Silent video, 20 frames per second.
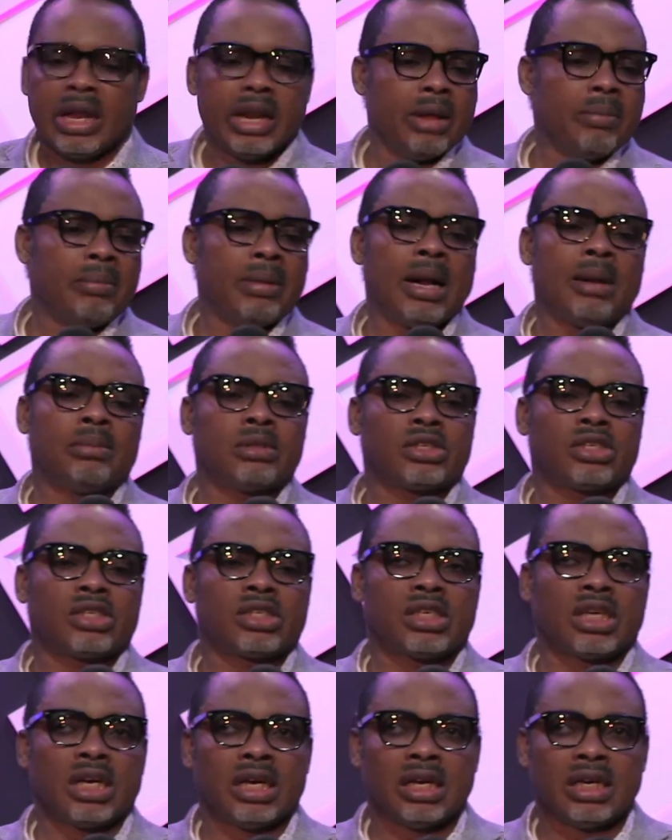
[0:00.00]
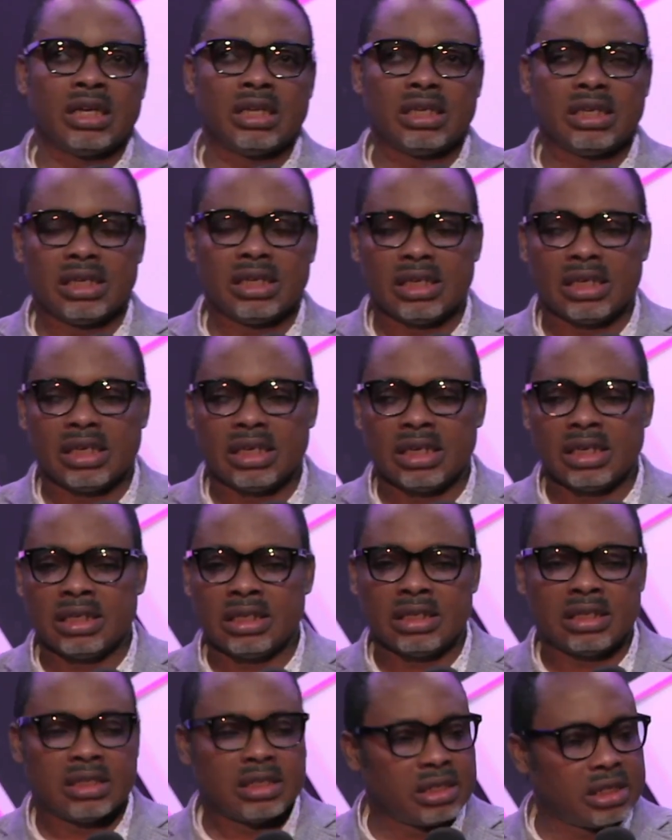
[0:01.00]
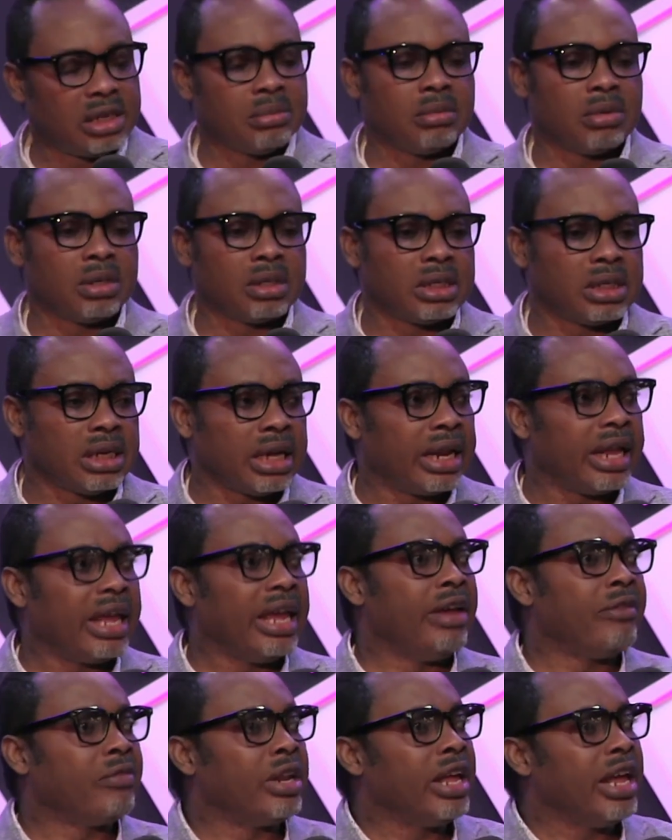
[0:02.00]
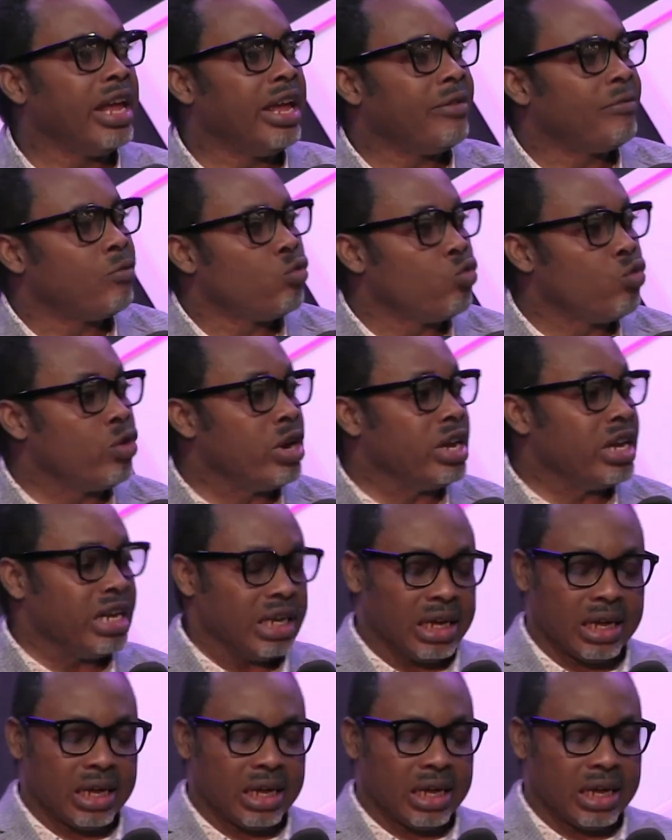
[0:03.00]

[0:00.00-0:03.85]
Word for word: The Bible said in Timothy that even if we